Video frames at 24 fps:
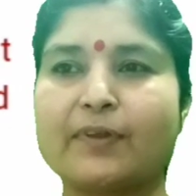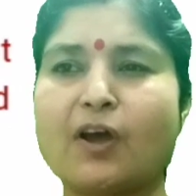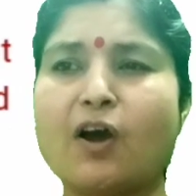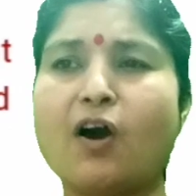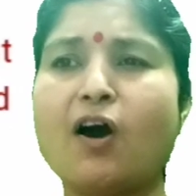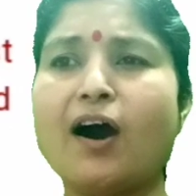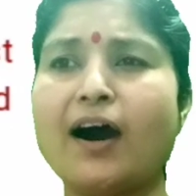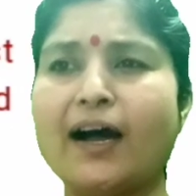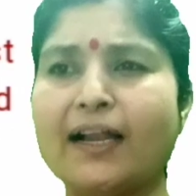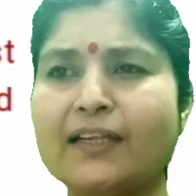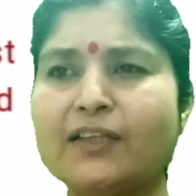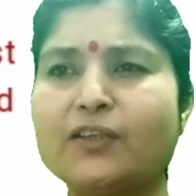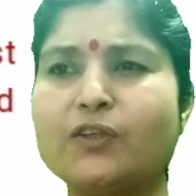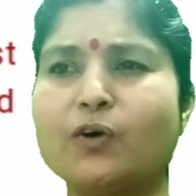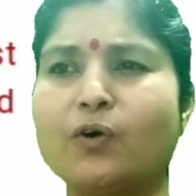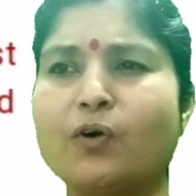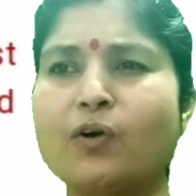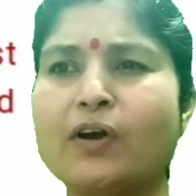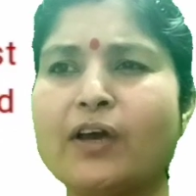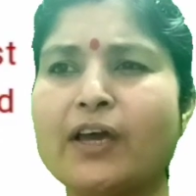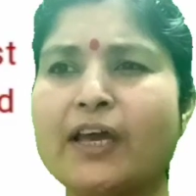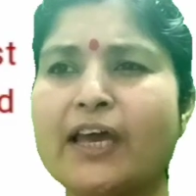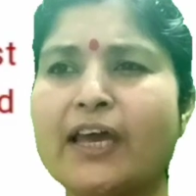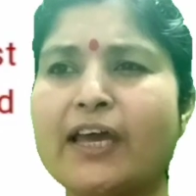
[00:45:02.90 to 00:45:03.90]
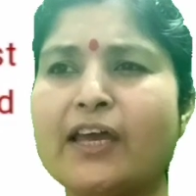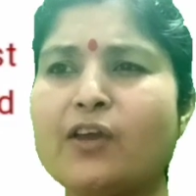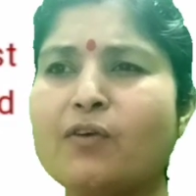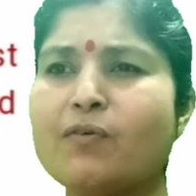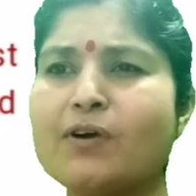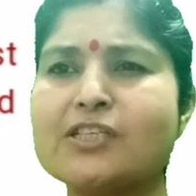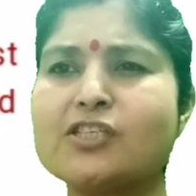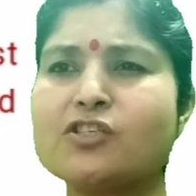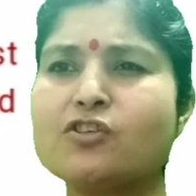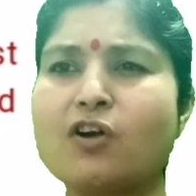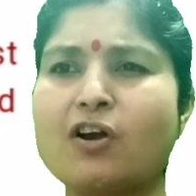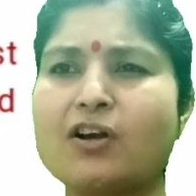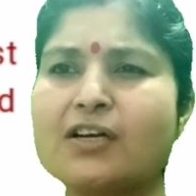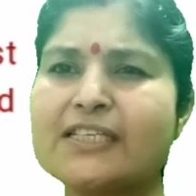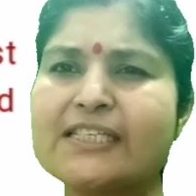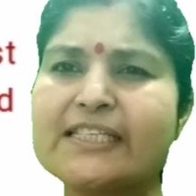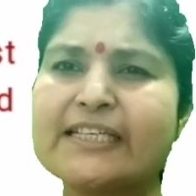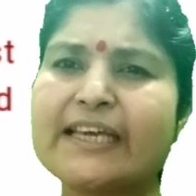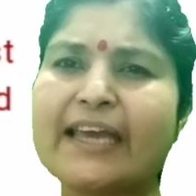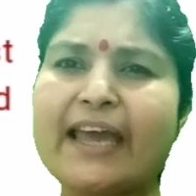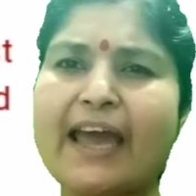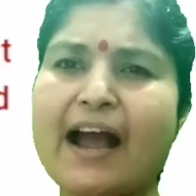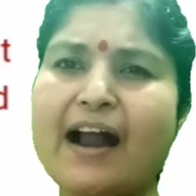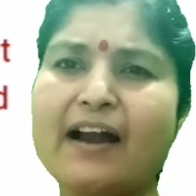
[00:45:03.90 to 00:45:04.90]
Although he was not
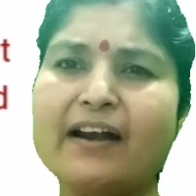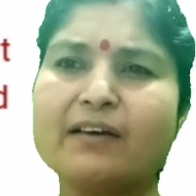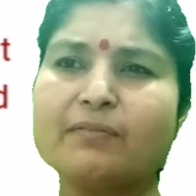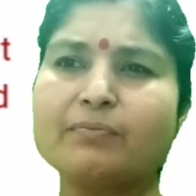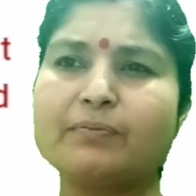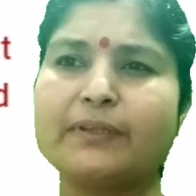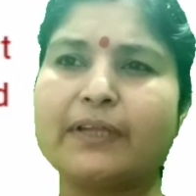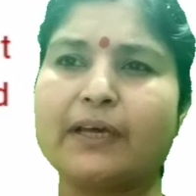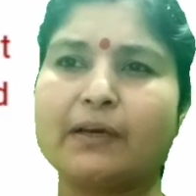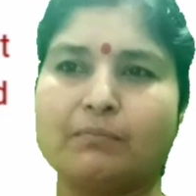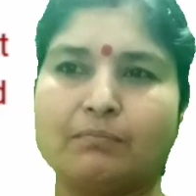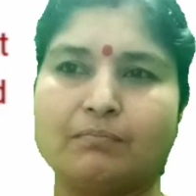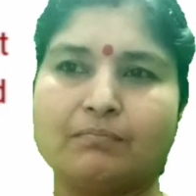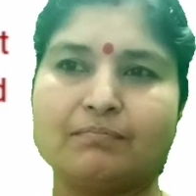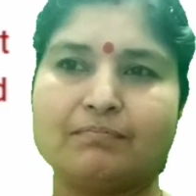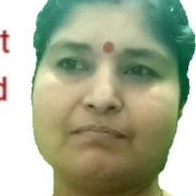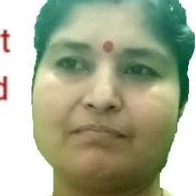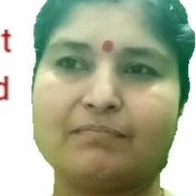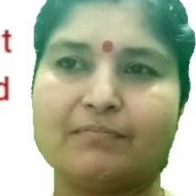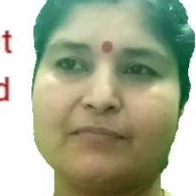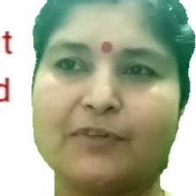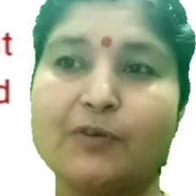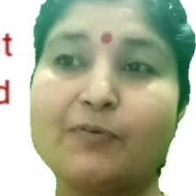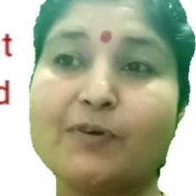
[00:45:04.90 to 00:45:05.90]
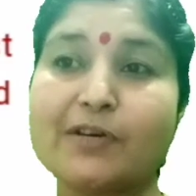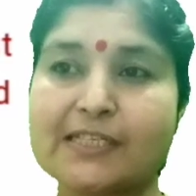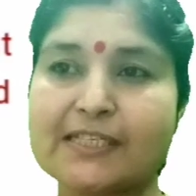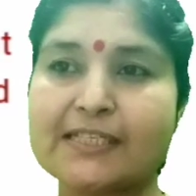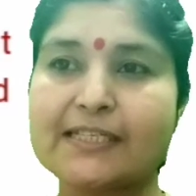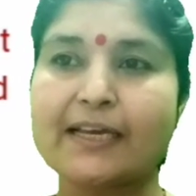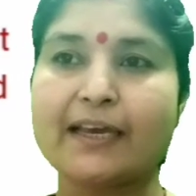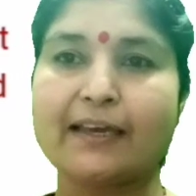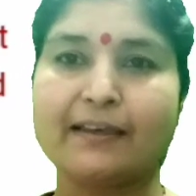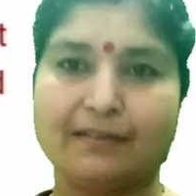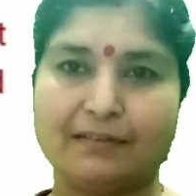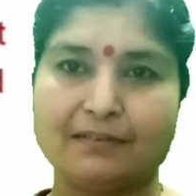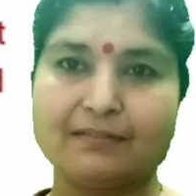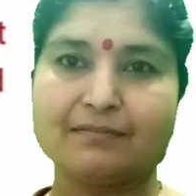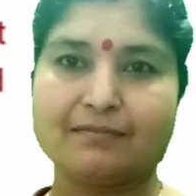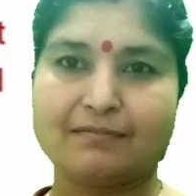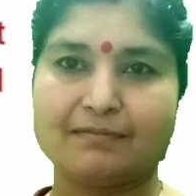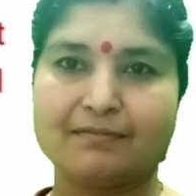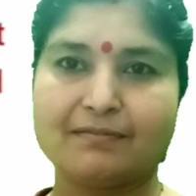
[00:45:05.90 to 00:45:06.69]
scared of them. He was saying